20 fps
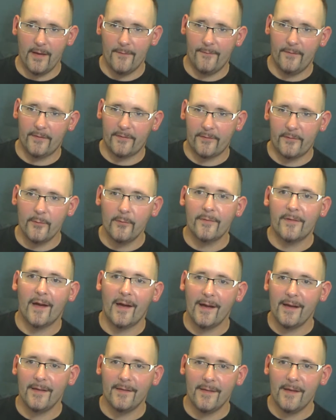If it's too
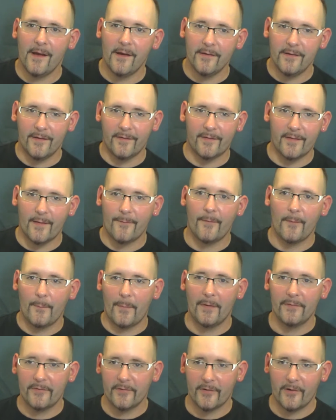tight in there and you stuff a
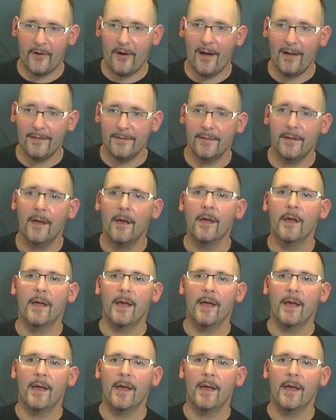bunch of cotton,